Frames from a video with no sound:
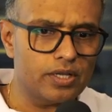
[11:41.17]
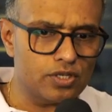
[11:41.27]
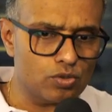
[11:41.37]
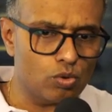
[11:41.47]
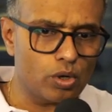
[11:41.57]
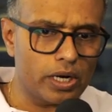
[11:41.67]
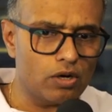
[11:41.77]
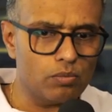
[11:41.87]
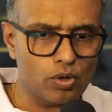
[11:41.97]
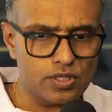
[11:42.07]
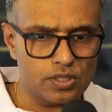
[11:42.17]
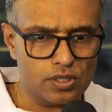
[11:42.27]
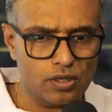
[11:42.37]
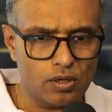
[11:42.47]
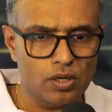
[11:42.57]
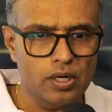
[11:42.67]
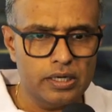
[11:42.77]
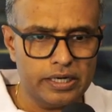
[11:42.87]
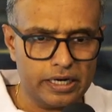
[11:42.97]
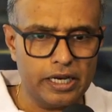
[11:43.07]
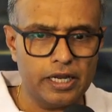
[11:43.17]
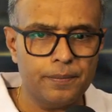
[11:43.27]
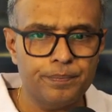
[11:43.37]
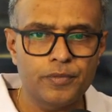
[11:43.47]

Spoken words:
and the pseudo-random noise technique.